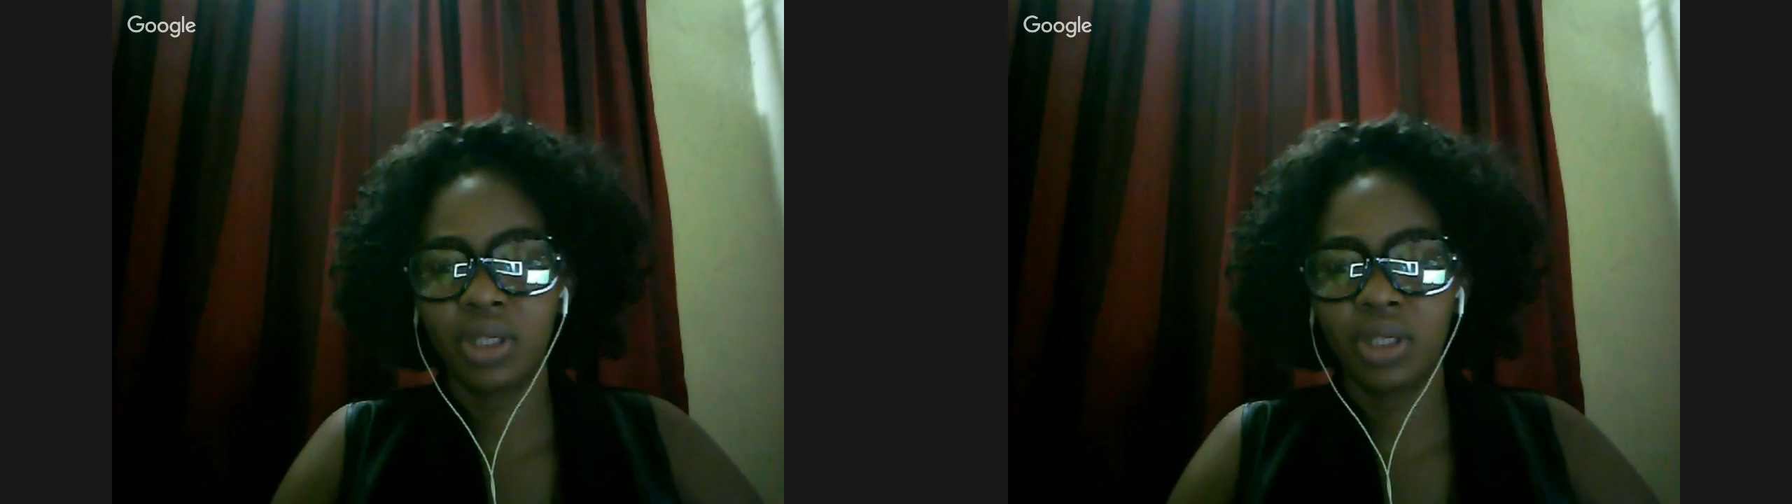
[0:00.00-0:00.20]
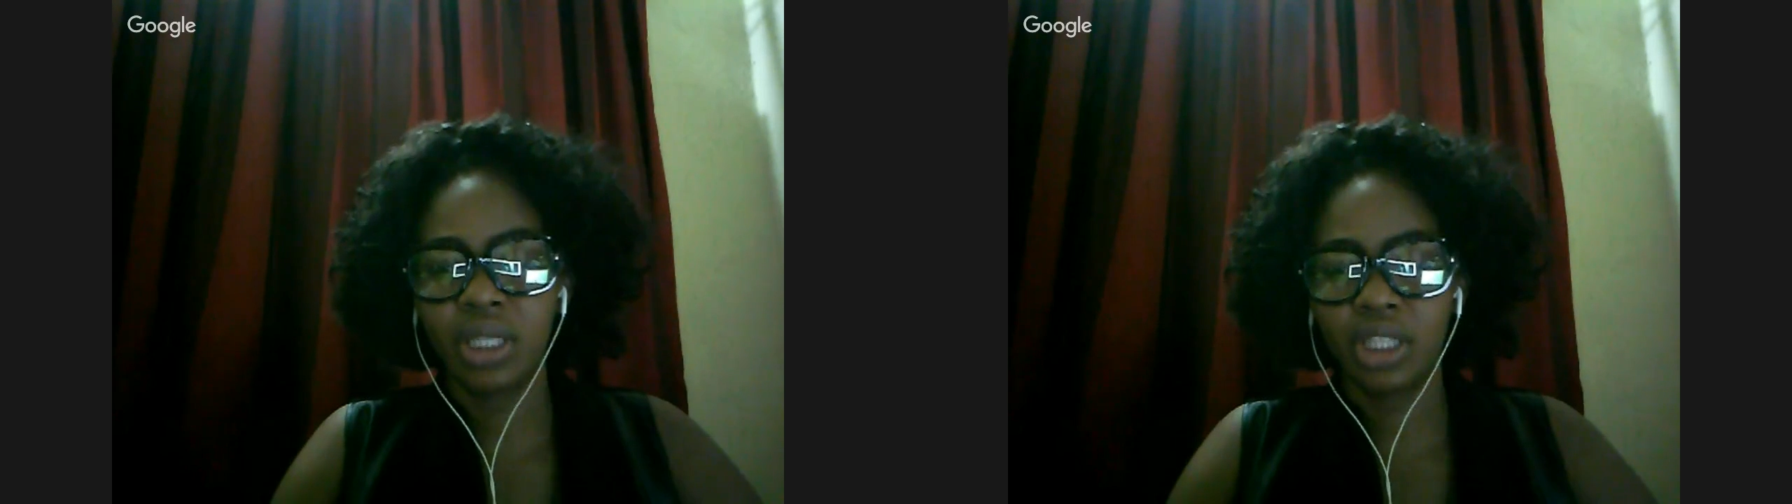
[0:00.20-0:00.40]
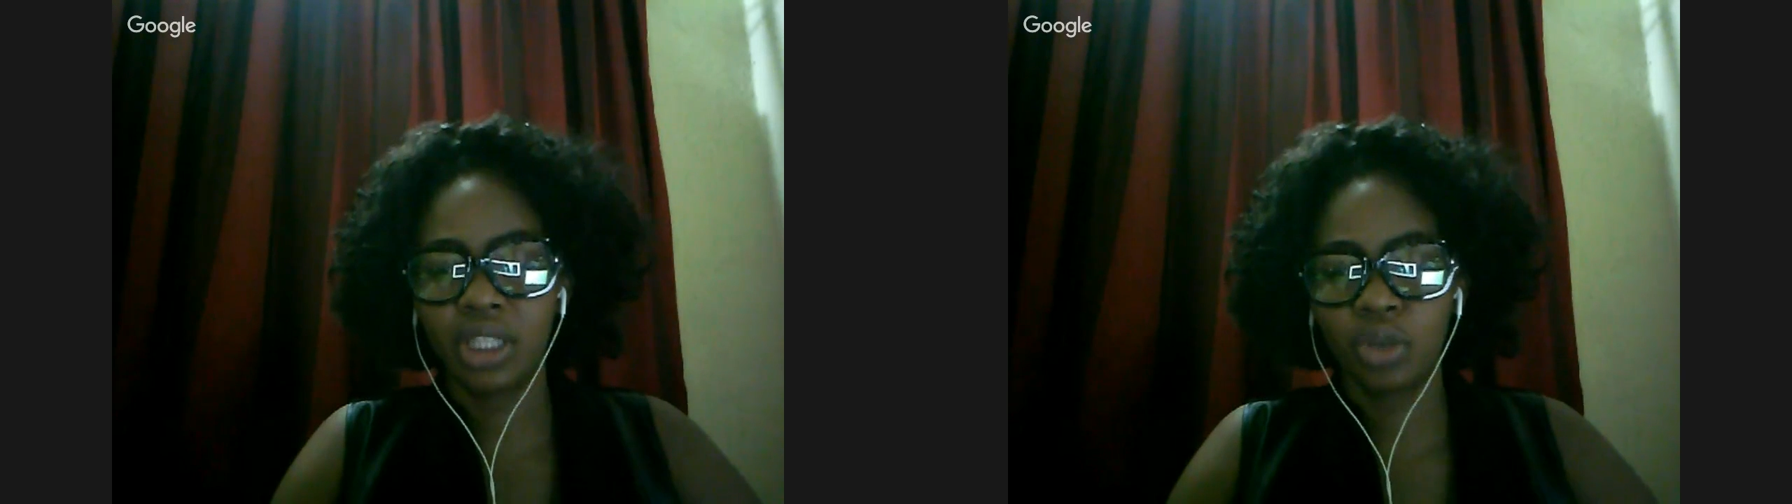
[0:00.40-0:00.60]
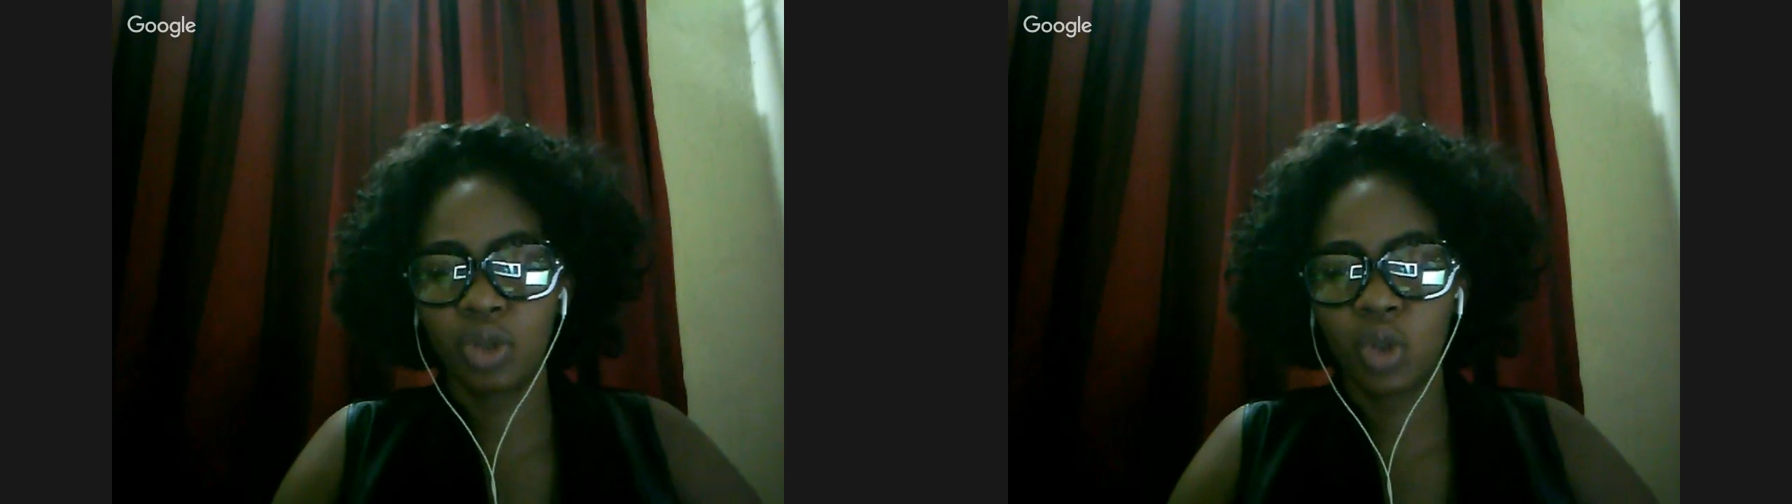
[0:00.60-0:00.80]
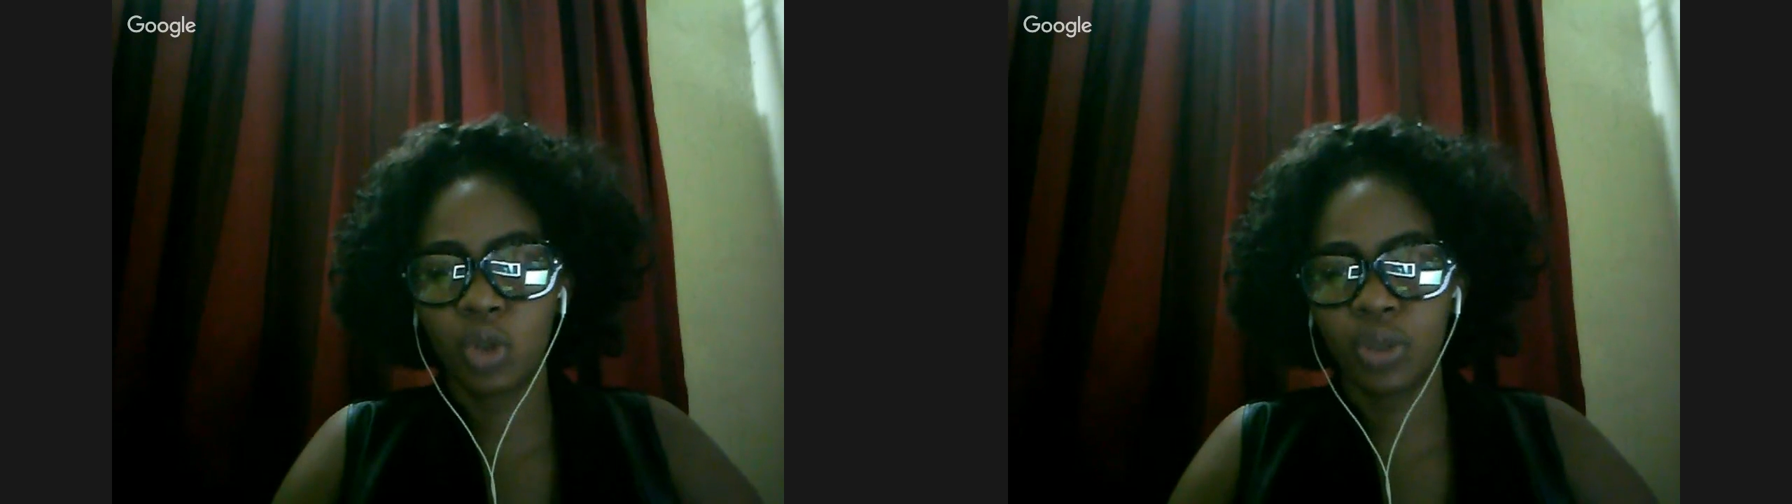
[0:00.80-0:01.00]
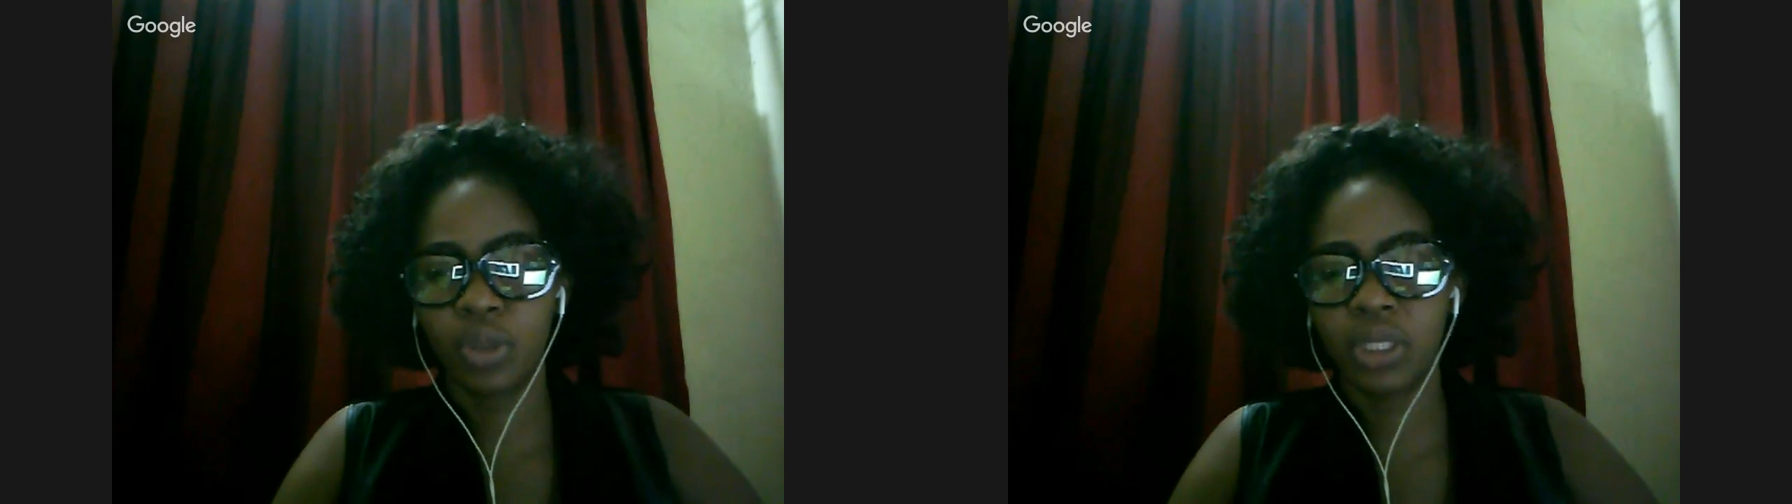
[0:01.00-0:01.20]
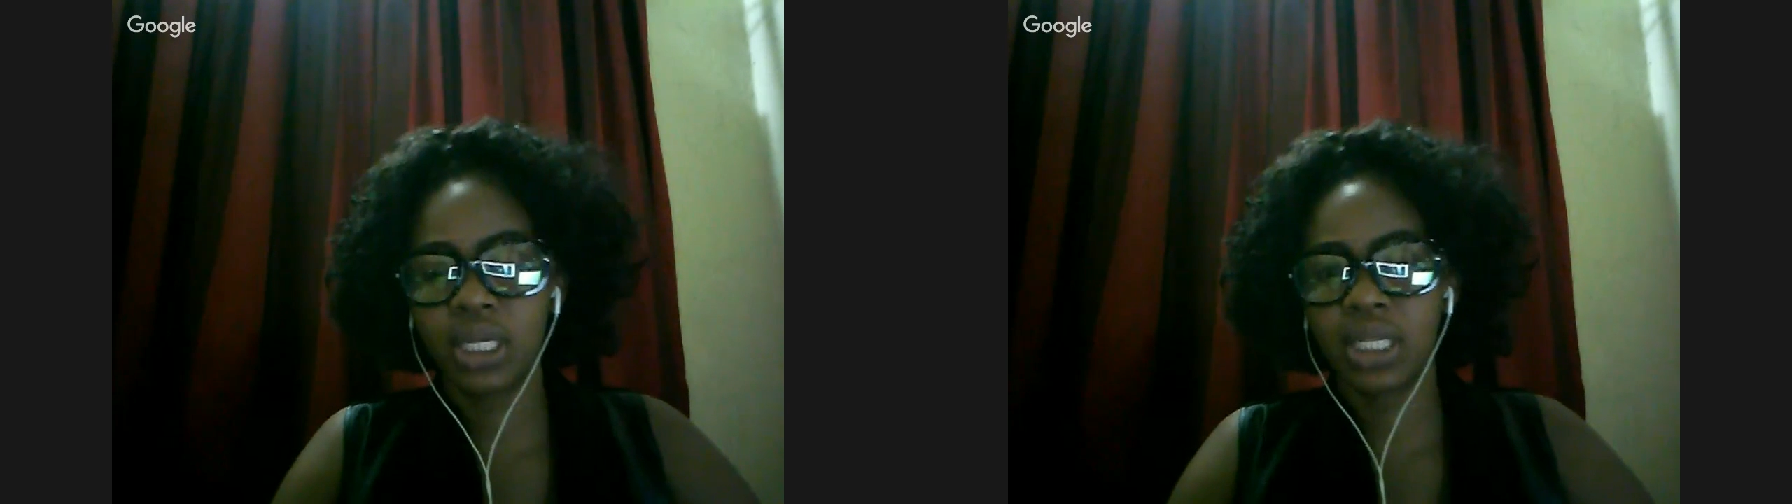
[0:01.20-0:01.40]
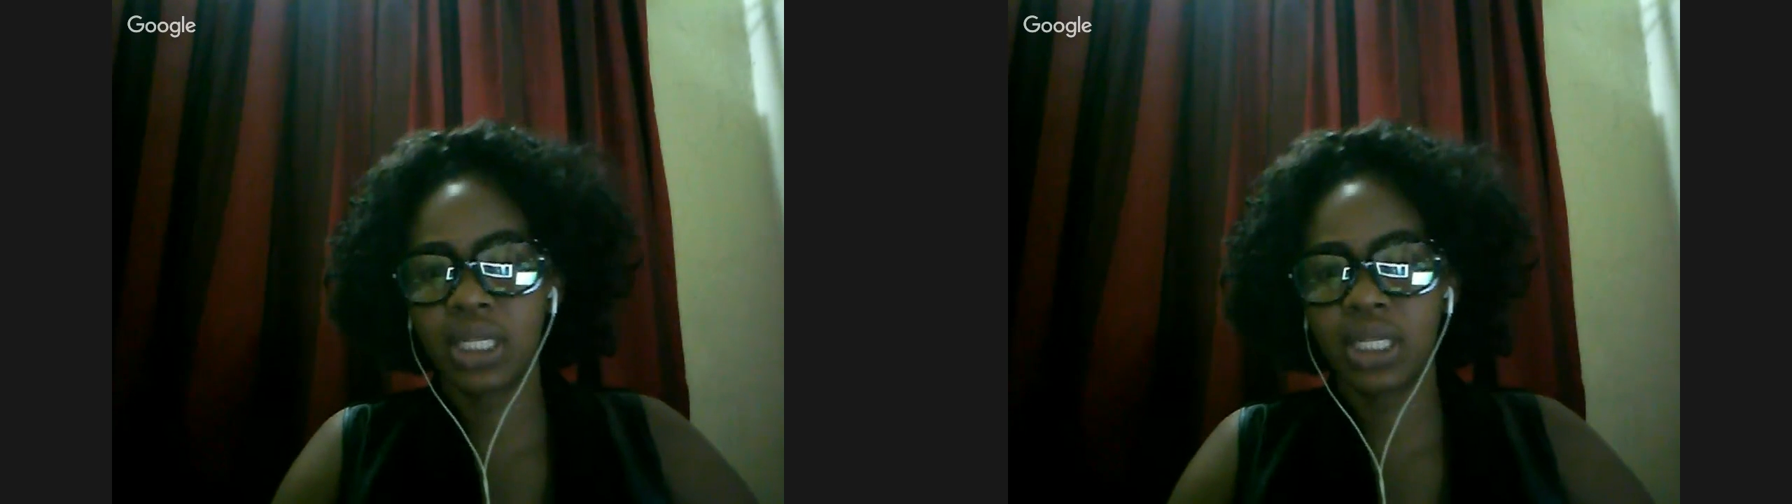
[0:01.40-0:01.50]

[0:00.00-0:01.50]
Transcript: this session was supposed to start at